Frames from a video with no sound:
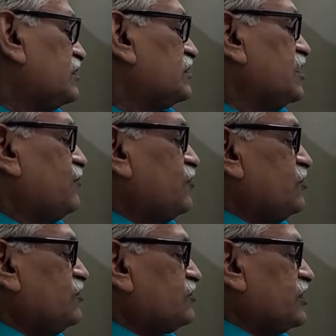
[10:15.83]

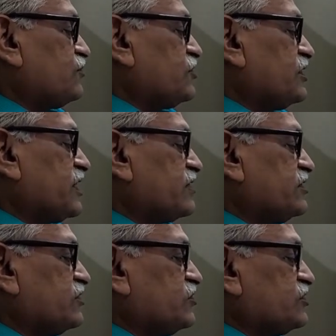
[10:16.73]
Therefore, substituting x
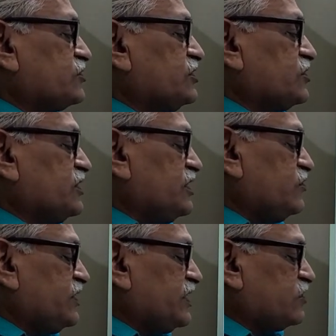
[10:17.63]
is equals to 0 here,
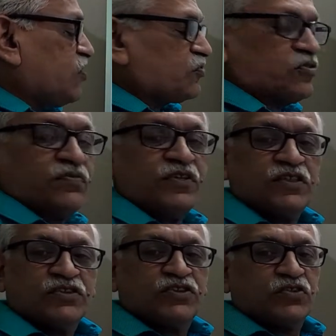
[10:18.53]
we get cos of
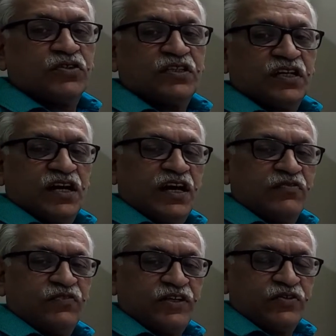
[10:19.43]
0.
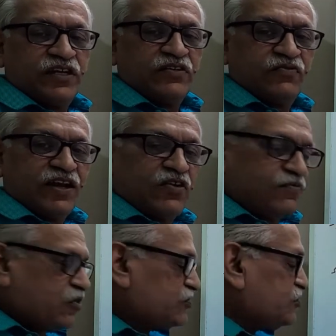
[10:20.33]
And we know that value
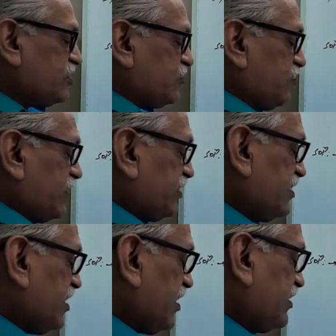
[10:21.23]
of cos 0 is 1.
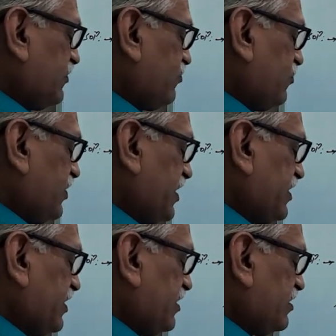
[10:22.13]
And therefore, we get
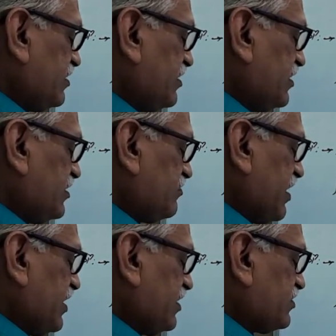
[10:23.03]
here, it is
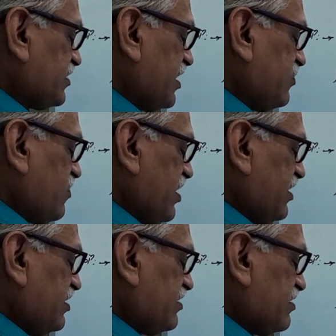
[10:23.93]
minus sin
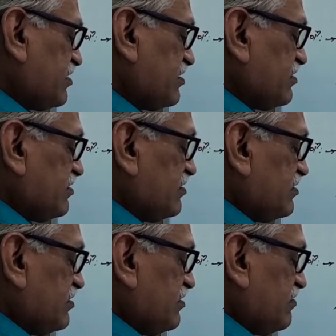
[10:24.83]
y
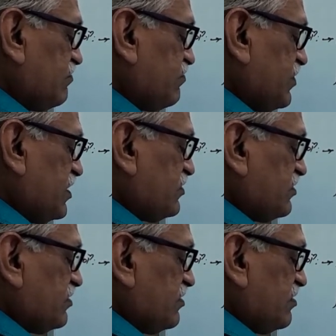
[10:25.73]

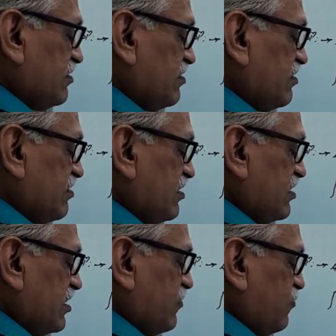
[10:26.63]
plus
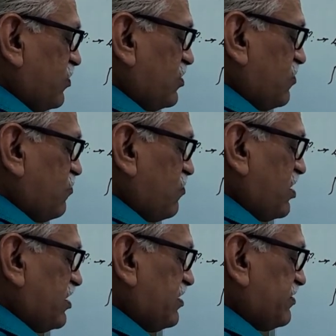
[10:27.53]
f1 of
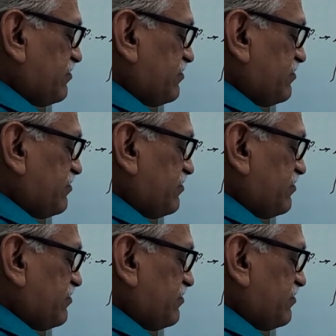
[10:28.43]
y.